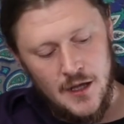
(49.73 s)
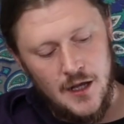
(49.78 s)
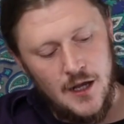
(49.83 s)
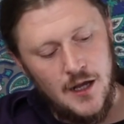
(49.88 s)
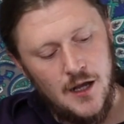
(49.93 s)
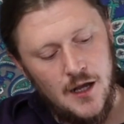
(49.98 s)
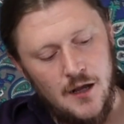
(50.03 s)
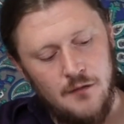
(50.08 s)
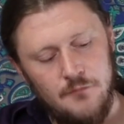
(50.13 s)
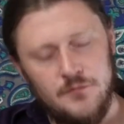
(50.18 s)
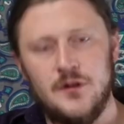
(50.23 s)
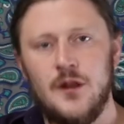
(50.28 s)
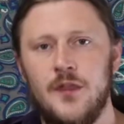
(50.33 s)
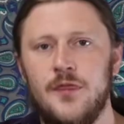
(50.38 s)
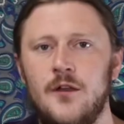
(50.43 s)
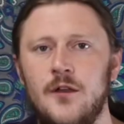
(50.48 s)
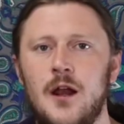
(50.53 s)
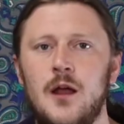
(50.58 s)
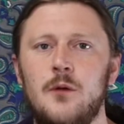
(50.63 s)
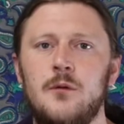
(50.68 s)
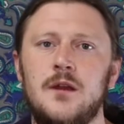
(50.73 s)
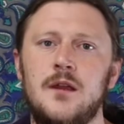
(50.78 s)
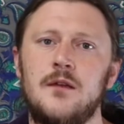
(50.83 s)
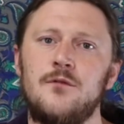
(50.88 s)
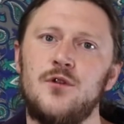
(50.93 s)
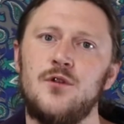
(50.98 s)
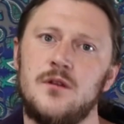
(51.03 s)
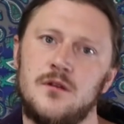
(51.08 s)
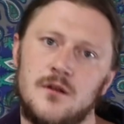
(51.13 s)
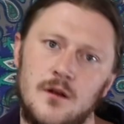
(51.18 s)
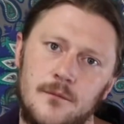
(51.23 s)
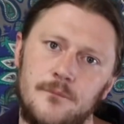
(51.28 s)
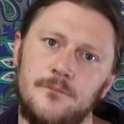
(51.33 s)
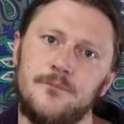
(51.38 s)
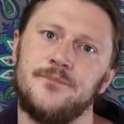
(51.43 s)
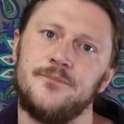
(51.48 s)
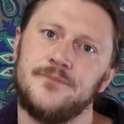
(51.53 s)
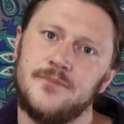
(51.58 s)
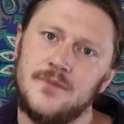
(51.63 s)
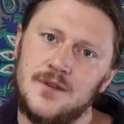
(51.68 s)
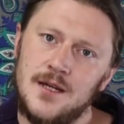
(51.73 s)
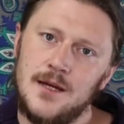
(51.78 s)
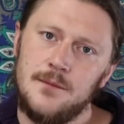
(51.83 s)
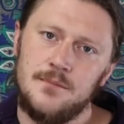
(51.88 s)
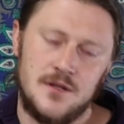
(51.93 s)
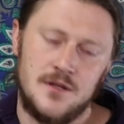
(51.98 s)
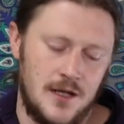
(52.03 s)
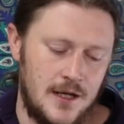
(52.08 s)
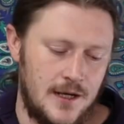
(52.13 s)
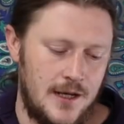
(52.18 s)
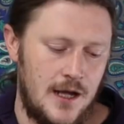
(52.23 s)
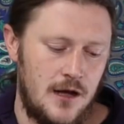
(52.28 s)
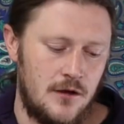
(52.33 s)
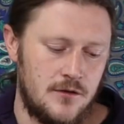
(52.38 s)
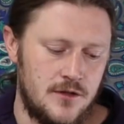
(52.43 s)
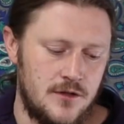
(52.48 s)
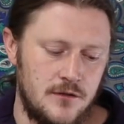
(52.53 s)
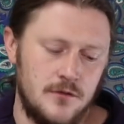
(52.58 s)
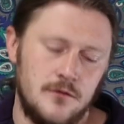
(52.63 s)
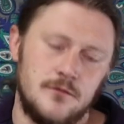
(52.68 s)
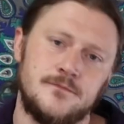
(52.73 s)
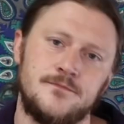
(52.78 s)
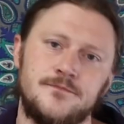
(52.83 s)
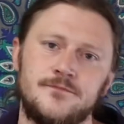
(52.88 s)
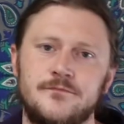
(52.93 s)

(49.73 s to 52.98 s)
So I thought I would give you some tips on how to